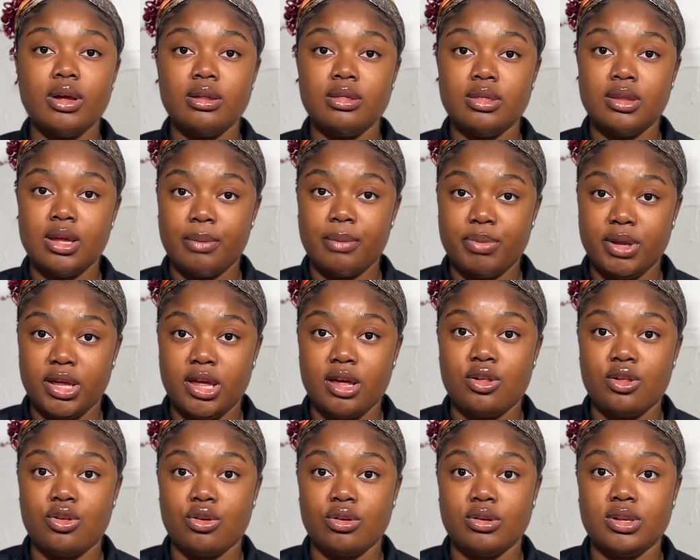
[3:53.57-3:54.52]
the
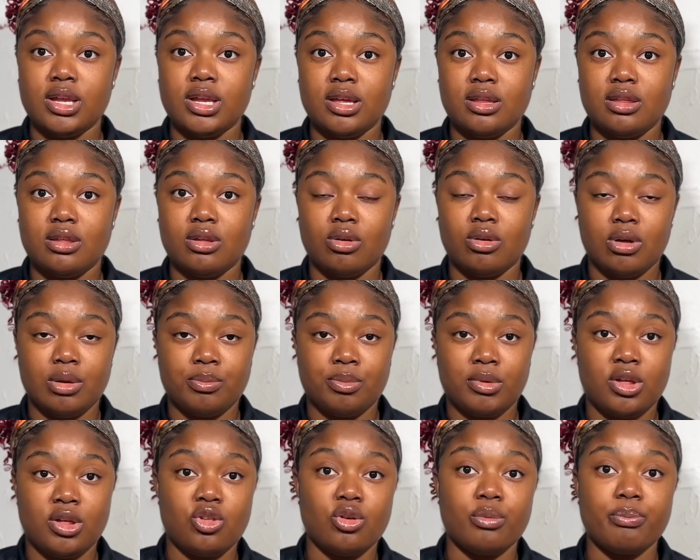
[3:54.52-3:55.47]
application date or
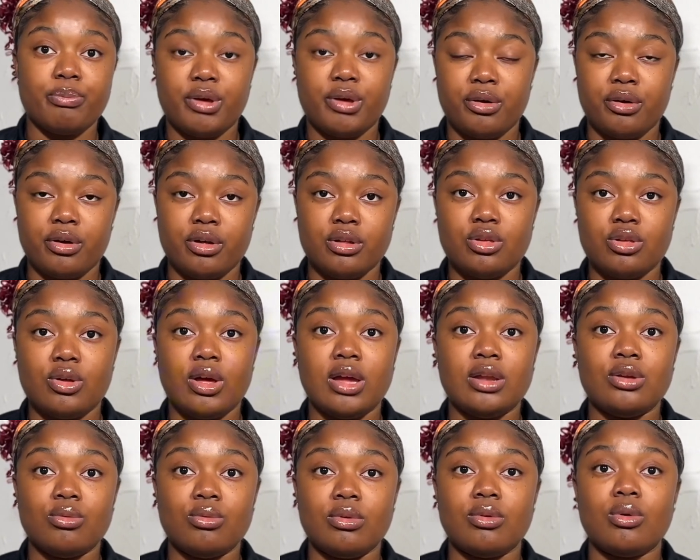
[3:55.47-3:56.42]
application period, so I
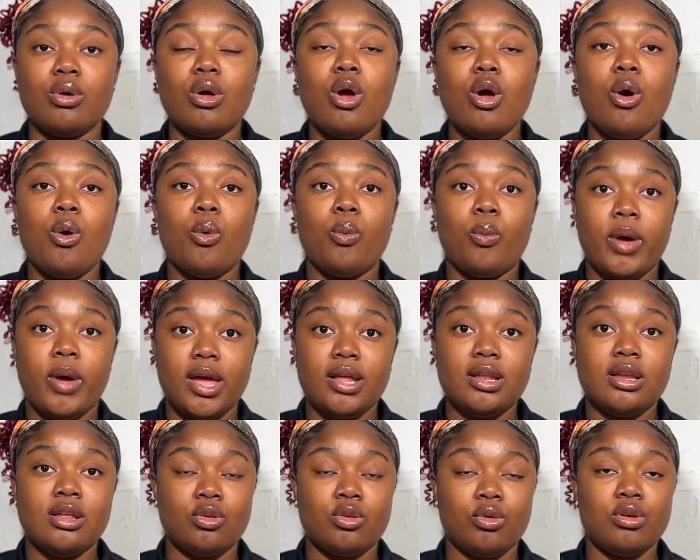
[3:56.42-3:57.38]
know
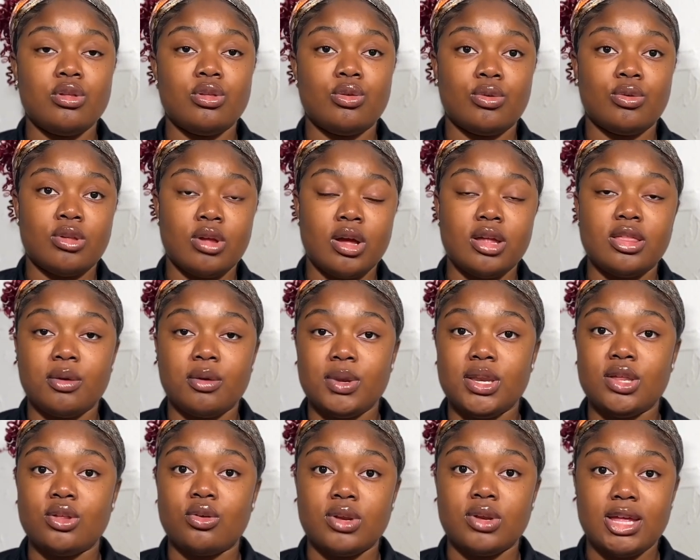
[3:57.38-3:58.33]
when it's going to start and
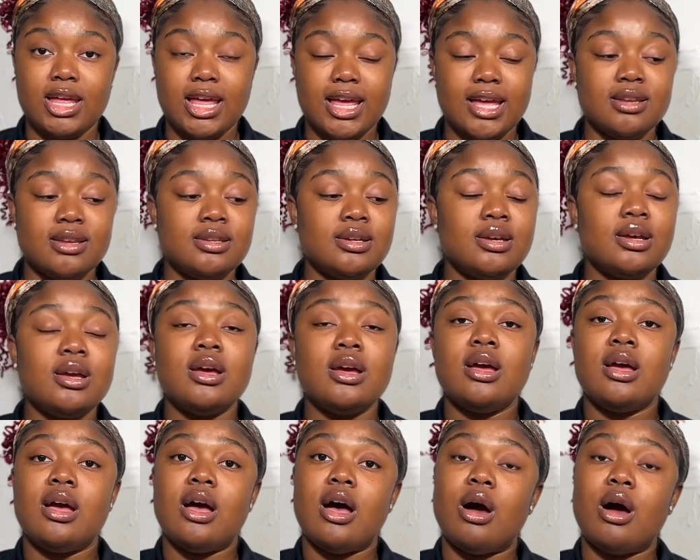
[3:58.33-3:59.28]
when it's going to end.
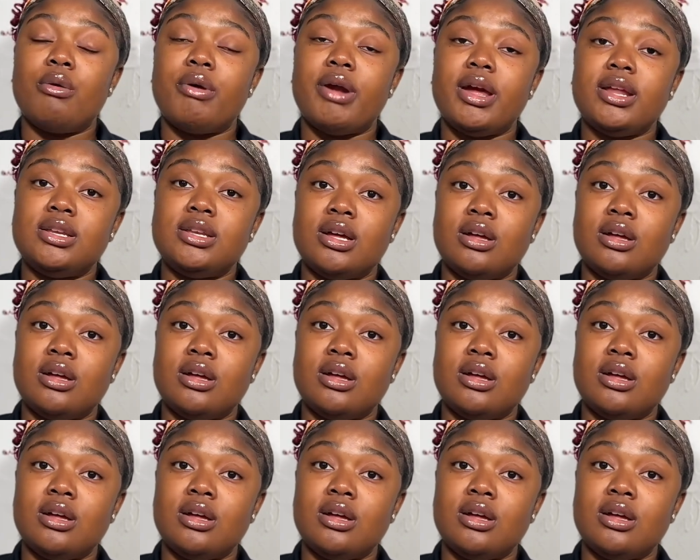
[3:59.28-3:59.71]
I'll write